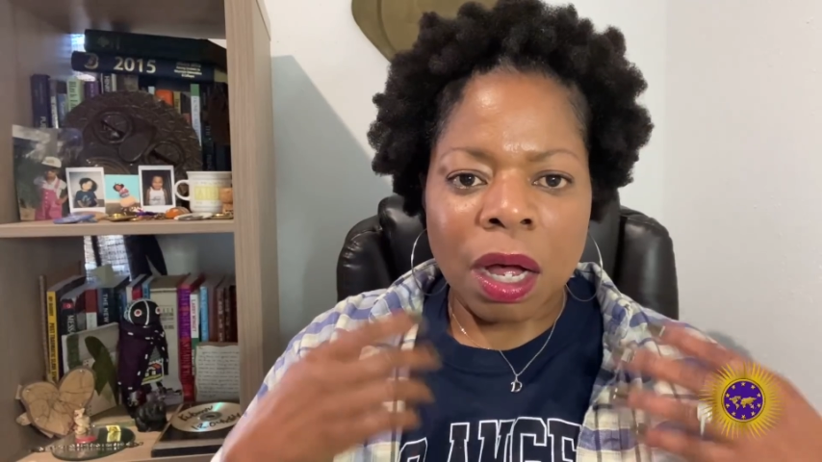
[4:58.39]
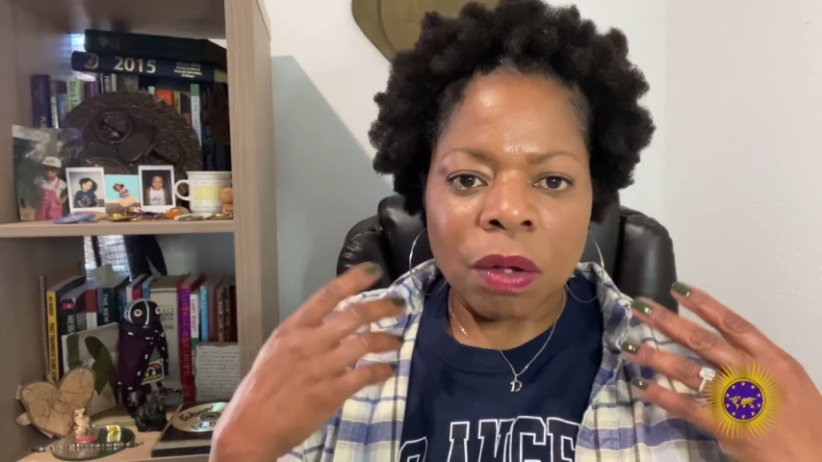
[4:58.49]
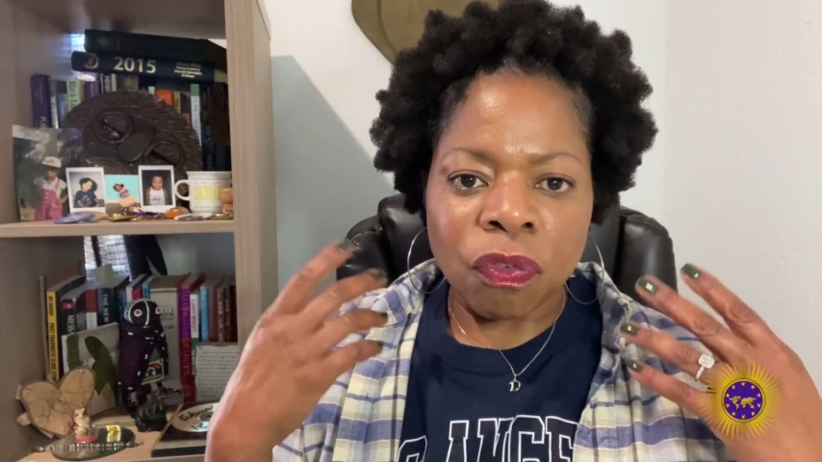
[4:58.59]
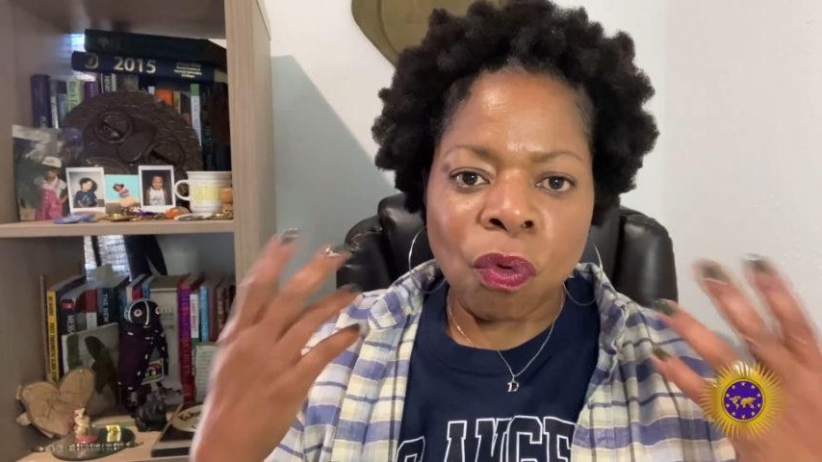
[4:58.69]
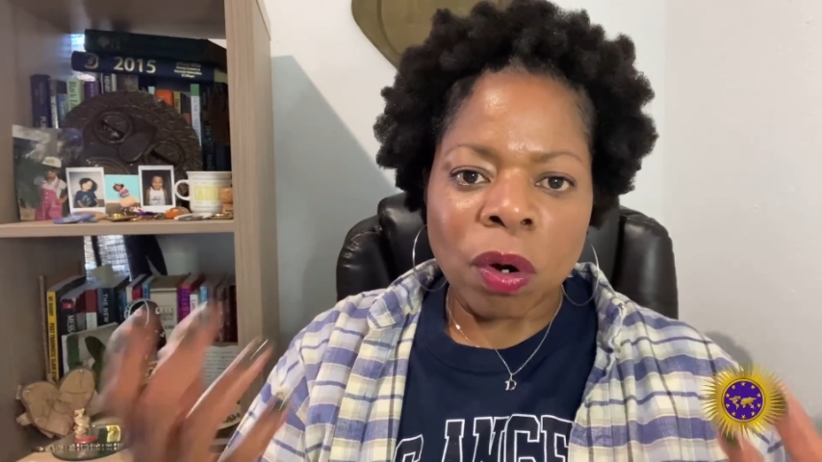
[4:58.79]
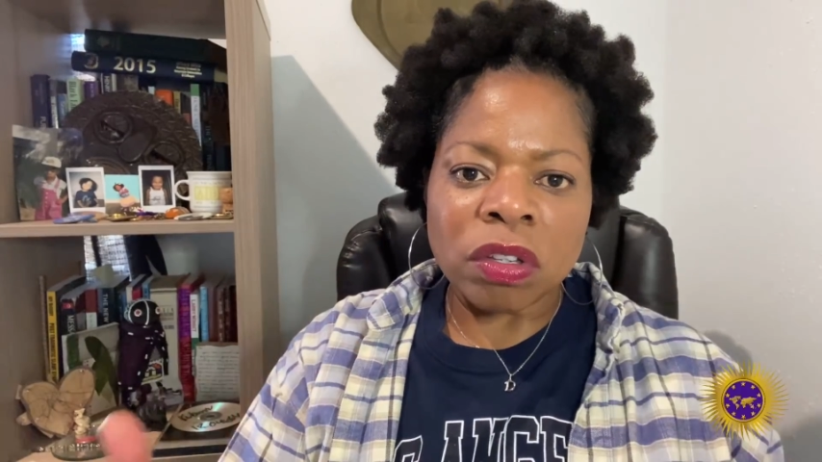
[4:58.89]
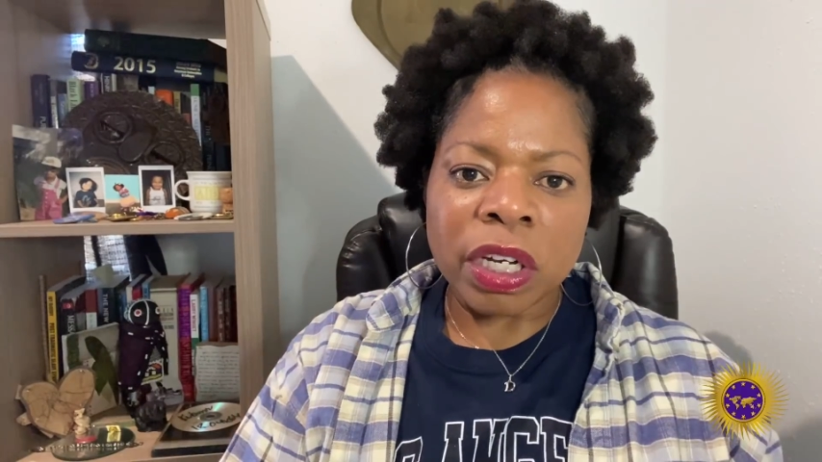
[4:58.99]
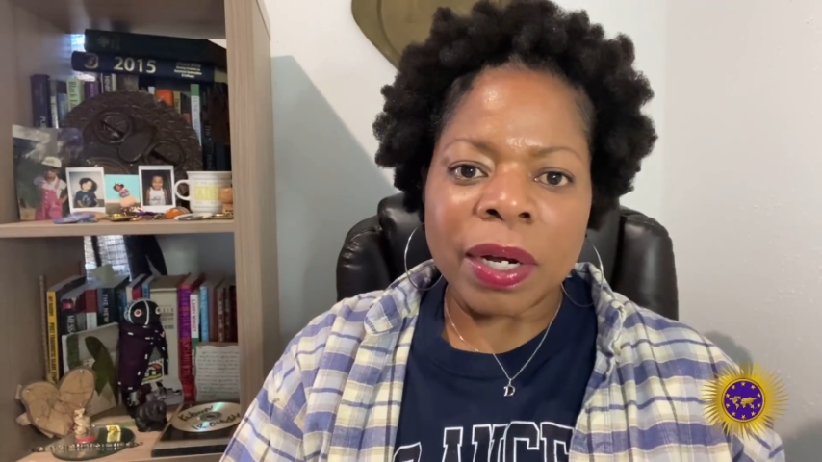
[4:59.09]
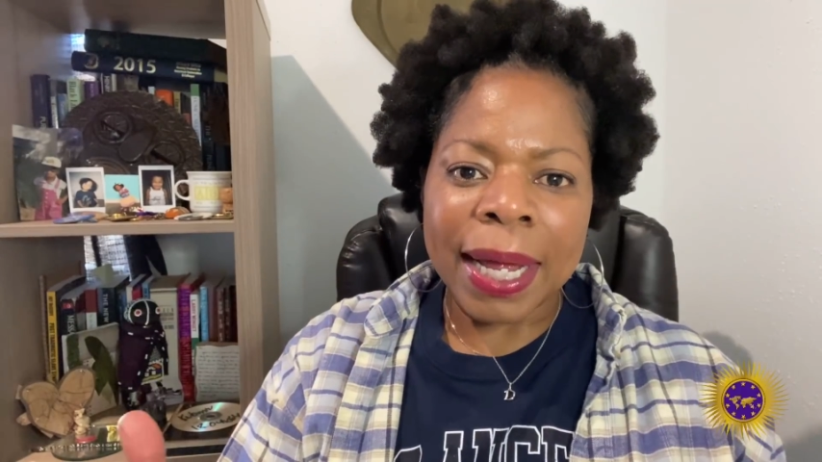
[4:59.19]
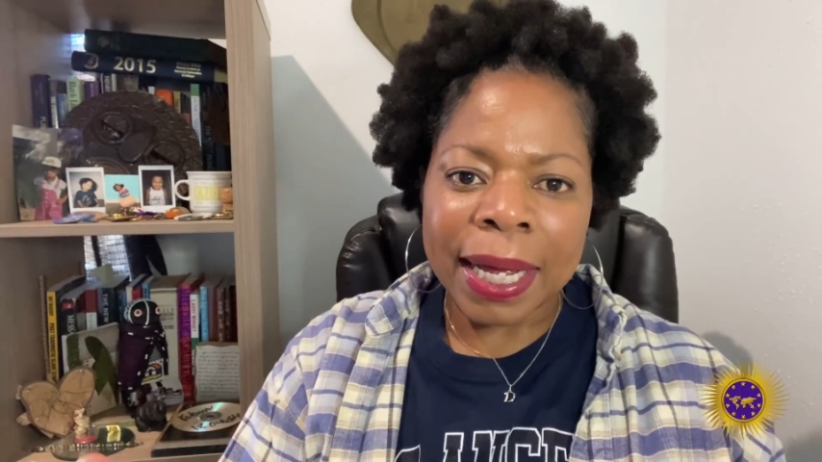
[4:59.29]
for
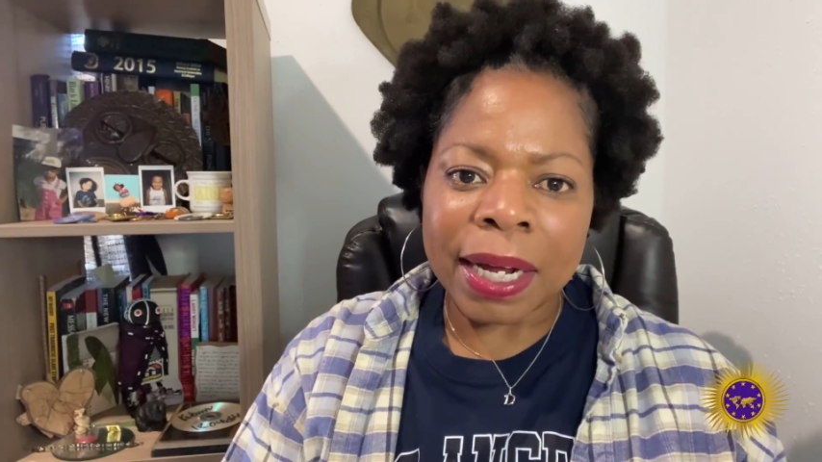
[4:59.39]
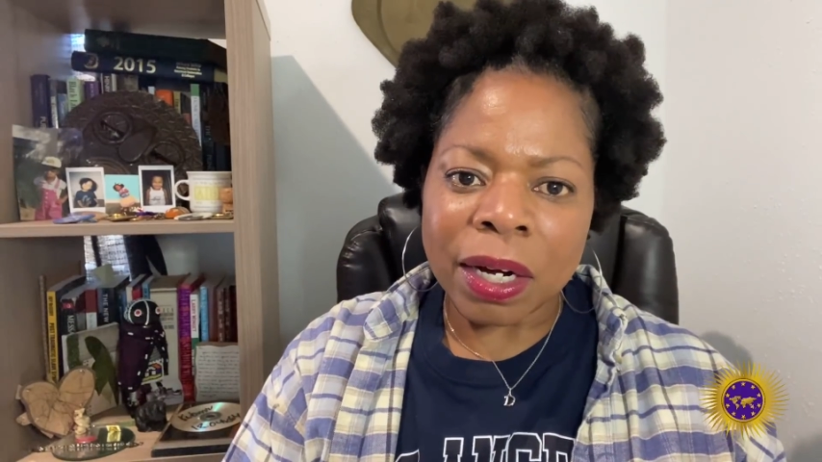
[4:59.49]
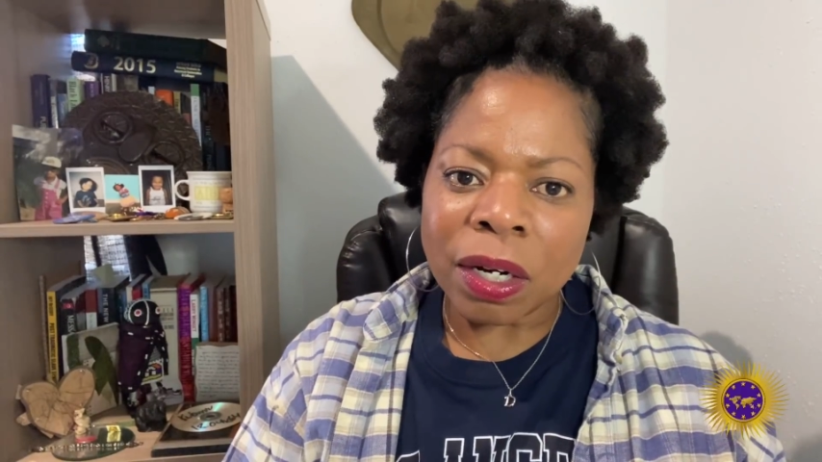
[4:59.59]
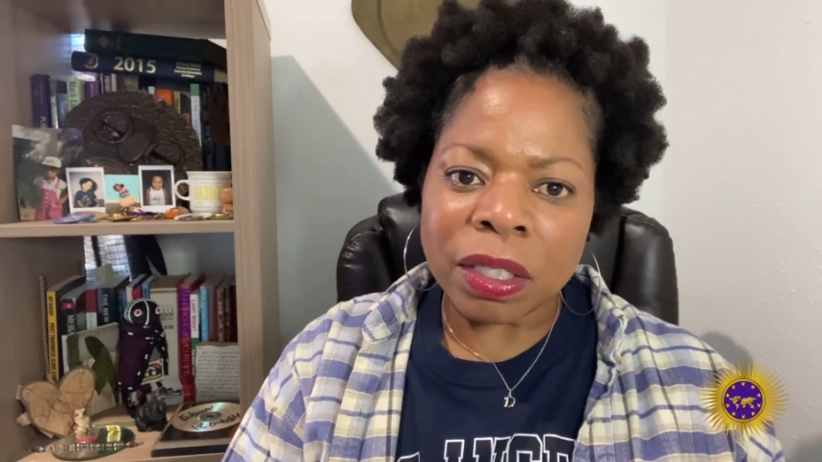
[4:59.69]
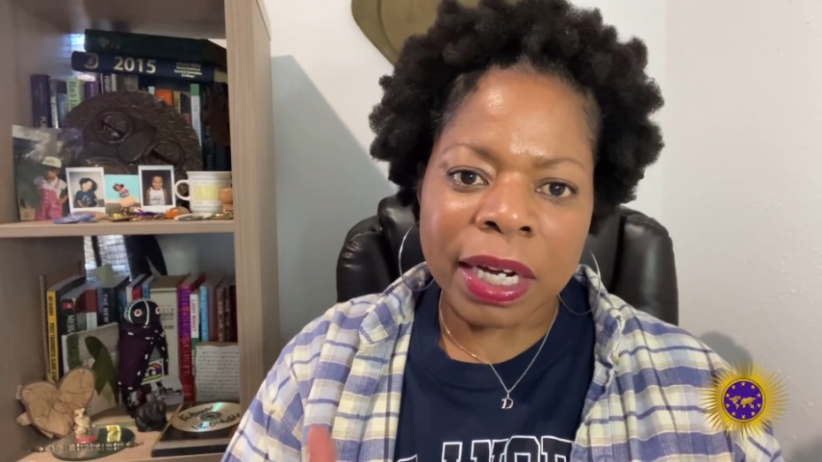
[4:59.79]
their hair,